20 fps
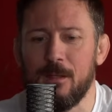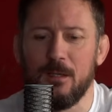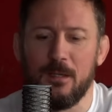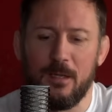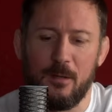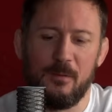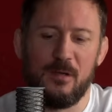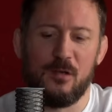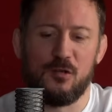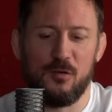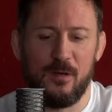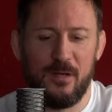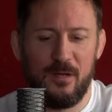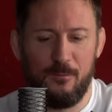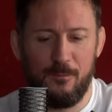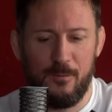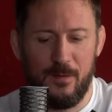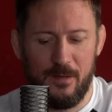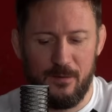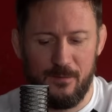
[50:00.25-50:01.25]
Like when you're
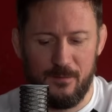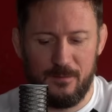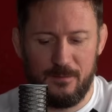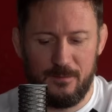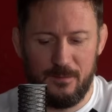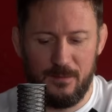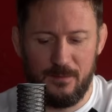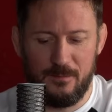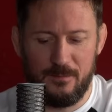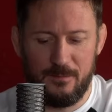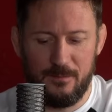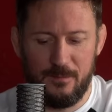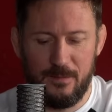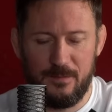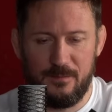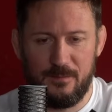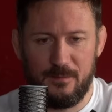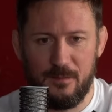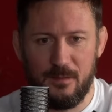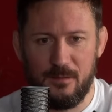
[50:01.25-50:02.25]
training fighters, it's
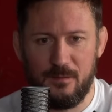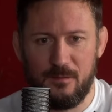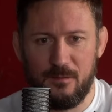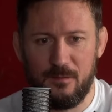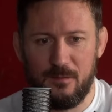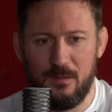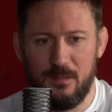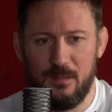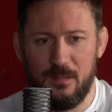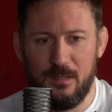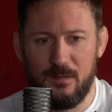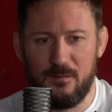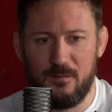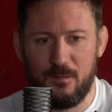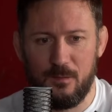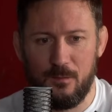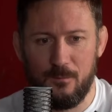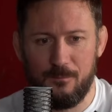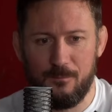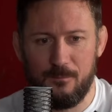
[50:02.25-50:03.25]

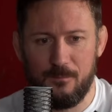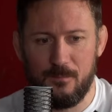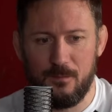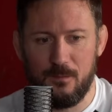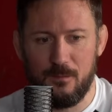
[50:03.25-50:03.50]
tough.